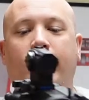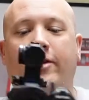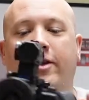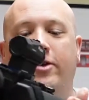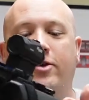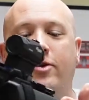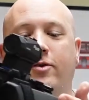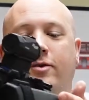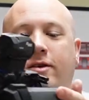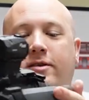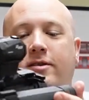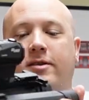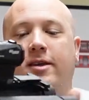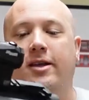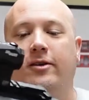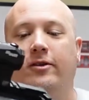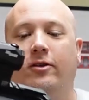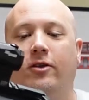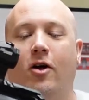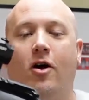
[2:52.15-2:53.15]
that uses
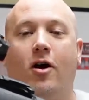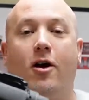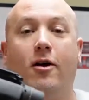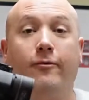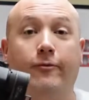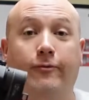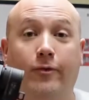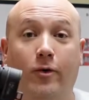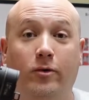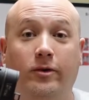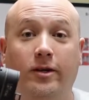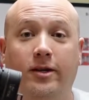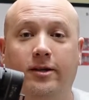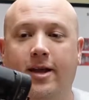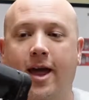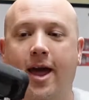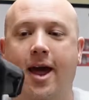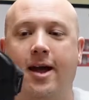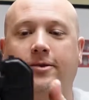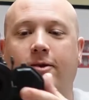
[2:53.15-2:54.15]
the Law Folding
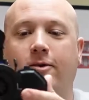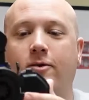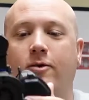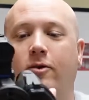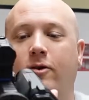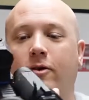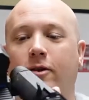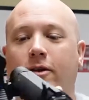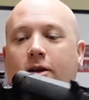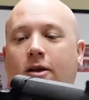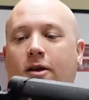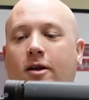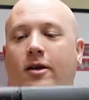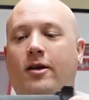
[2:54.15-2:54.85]
Tactical